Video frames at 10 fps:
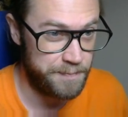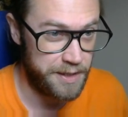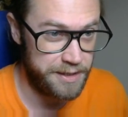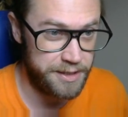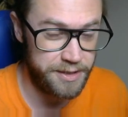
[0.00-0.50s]

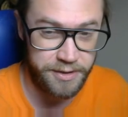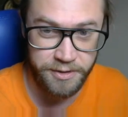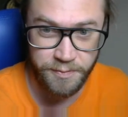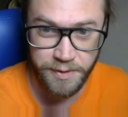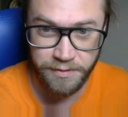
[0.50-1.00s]
guess this could
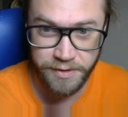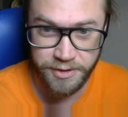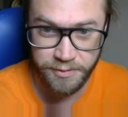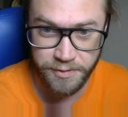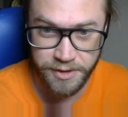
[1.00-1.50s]
be a
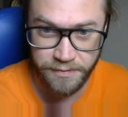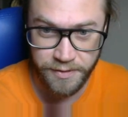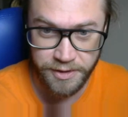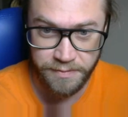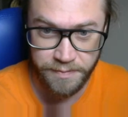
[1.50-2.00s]
result of the
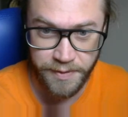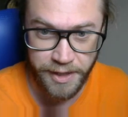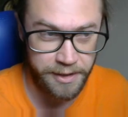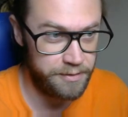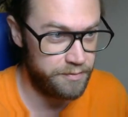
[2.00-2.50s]

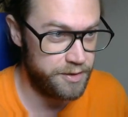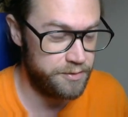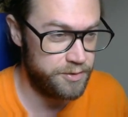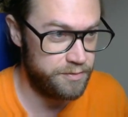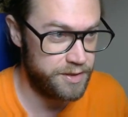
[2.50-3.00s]
compiler
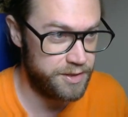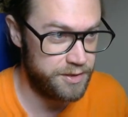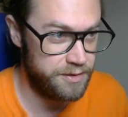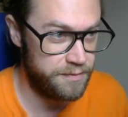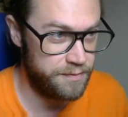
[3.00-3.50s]
reordering
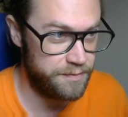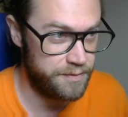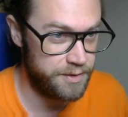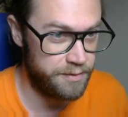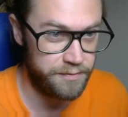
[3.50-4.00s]
stuff.
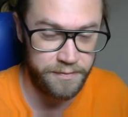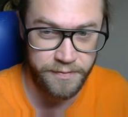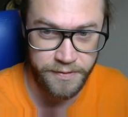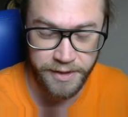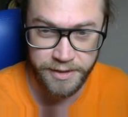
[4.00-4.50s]
You often
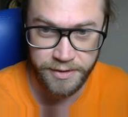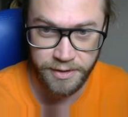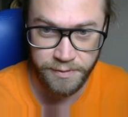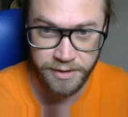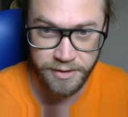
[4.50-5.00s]
find that
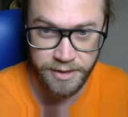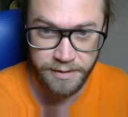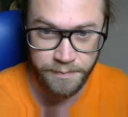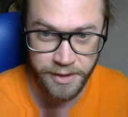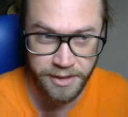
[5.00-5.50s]
when you're
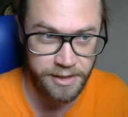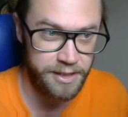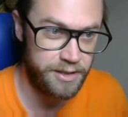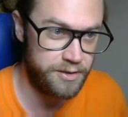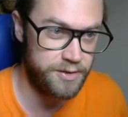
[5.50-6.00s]
debugging
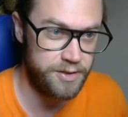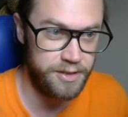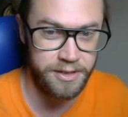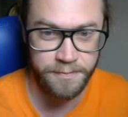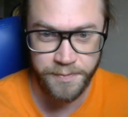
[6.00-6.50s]
again, because
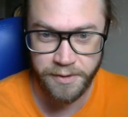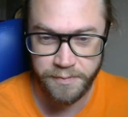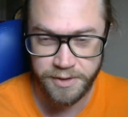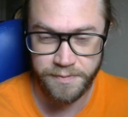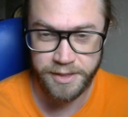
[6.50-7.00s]
the
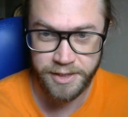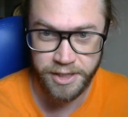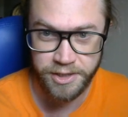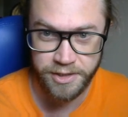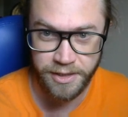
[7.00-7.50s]

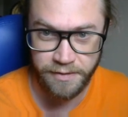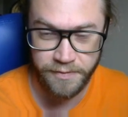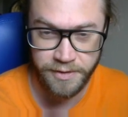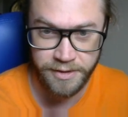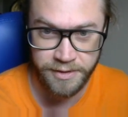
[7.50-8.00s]
optimization level
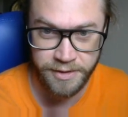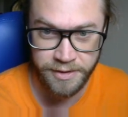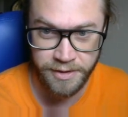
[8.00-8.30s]
is